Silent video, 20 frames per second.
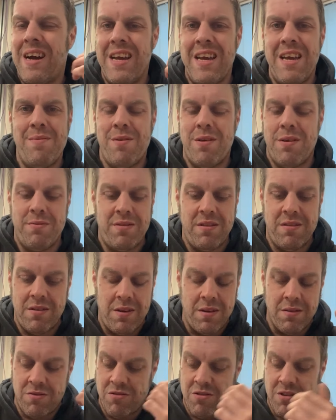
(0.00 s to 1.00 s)
I emailed him and says,
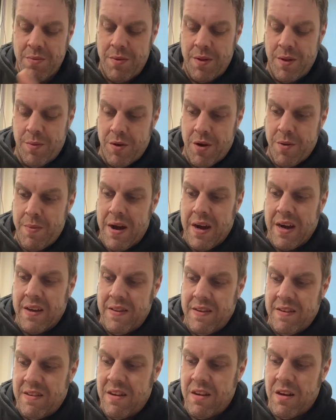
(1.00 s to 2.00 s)
oh, just give me the money back.
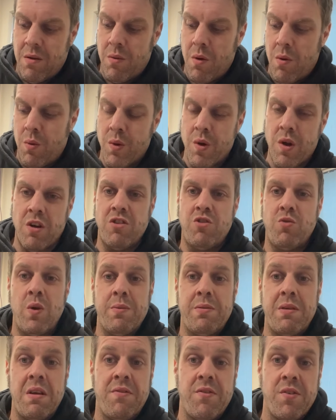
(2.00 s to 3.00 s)
And they said, oh, well, we'll knock you
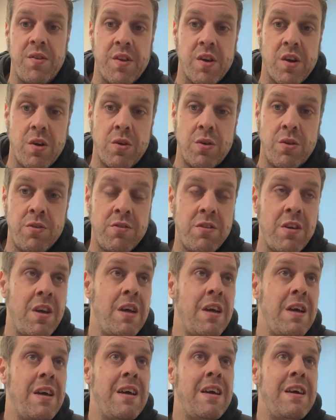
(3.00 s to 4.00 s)
20% off another course.
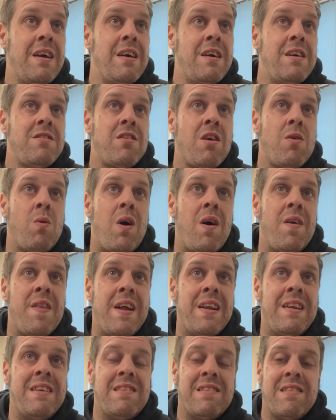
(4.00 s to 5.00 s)
So what I
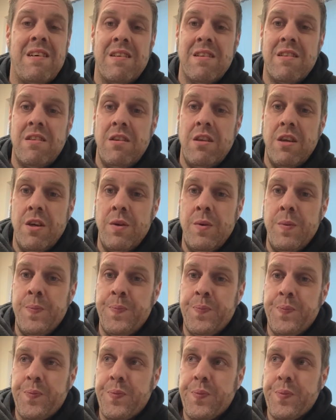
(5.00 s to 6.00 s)
then decided to do
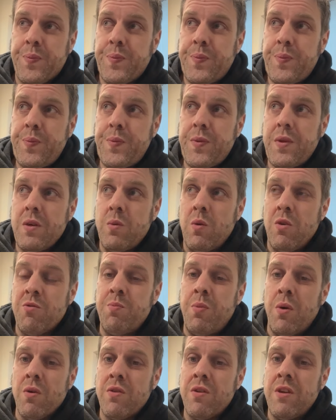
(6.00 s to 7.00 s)
was
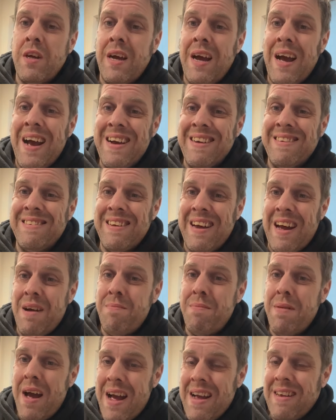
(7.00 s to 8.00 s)
book the
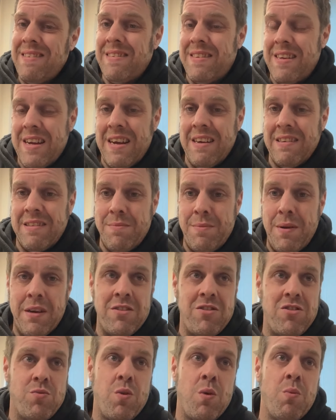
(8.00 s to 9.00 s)
SMSTS, the
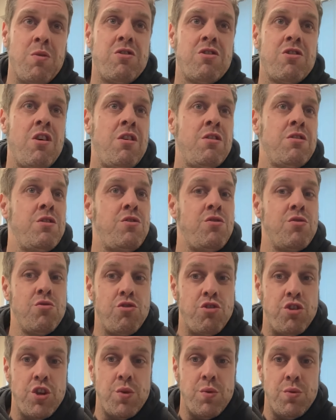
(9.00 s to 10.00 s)
manager's one, which you can't do till
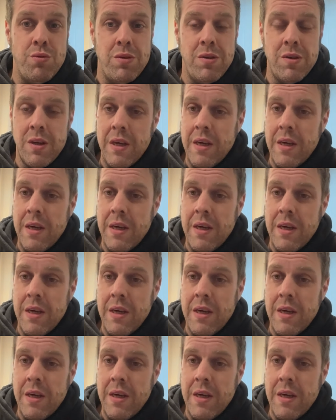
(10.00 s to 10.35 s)
June.